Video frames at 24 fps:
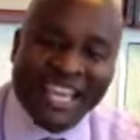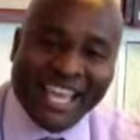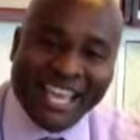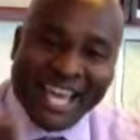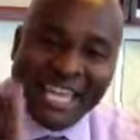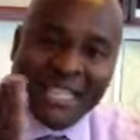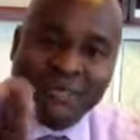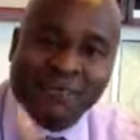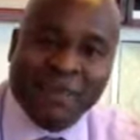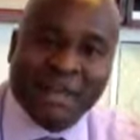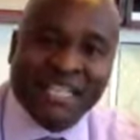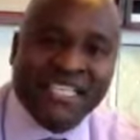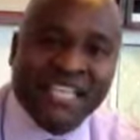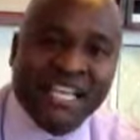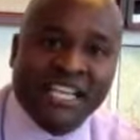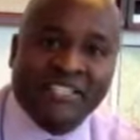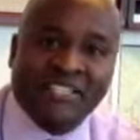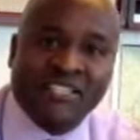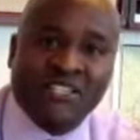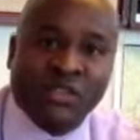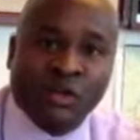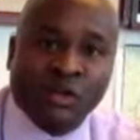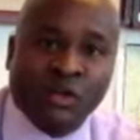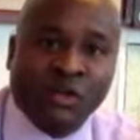
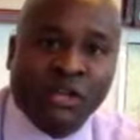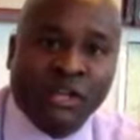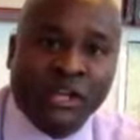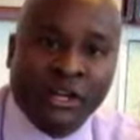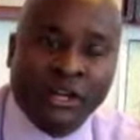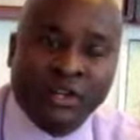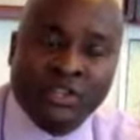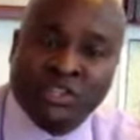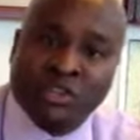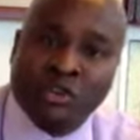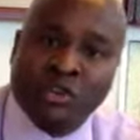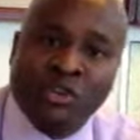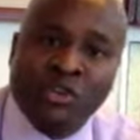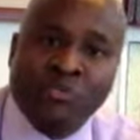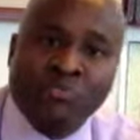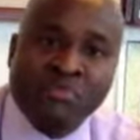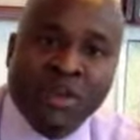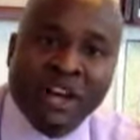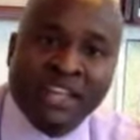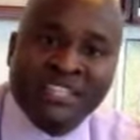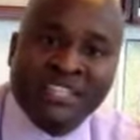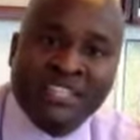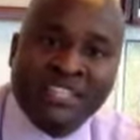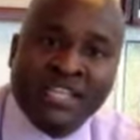Expectations are clear. So you
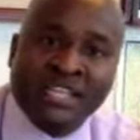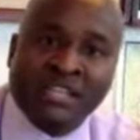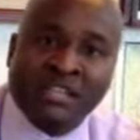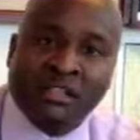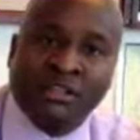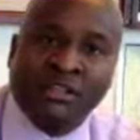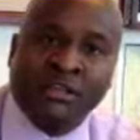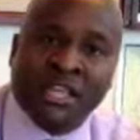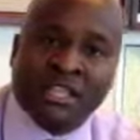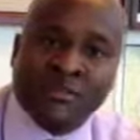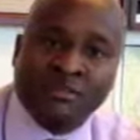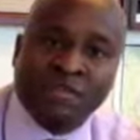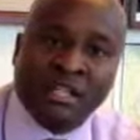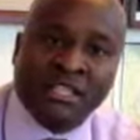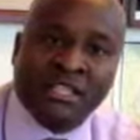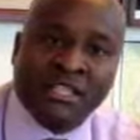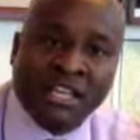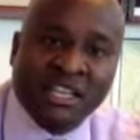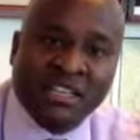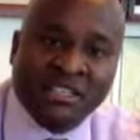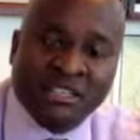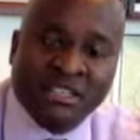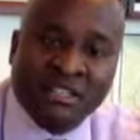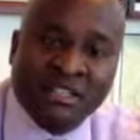must set clear
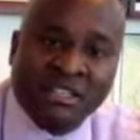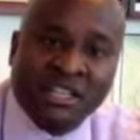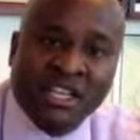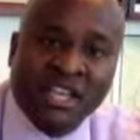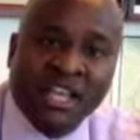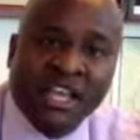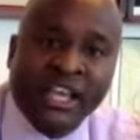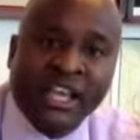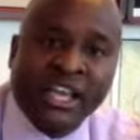expectations